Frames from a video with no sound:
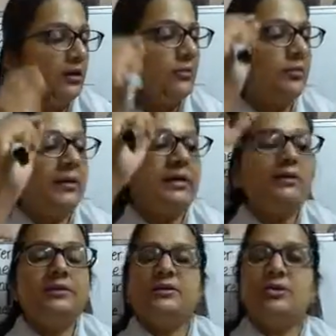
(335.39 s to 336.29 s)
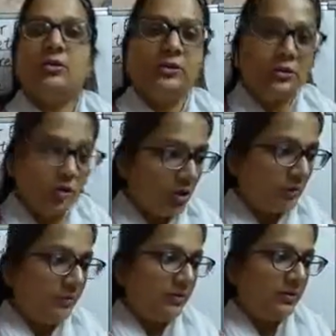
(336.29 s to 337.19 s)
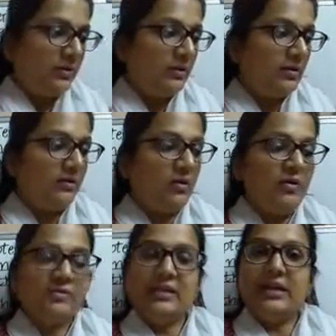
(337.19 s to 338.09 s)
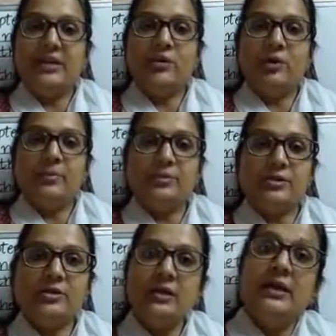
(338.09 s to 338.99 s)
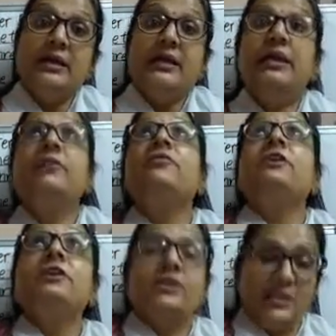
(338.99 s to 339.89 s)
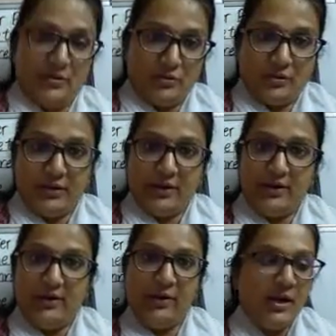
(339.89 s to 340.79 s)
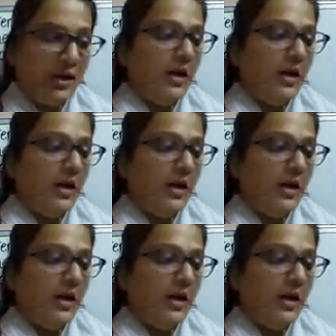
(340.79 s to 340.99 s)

Propellers on top of the helicopter lift it into the air,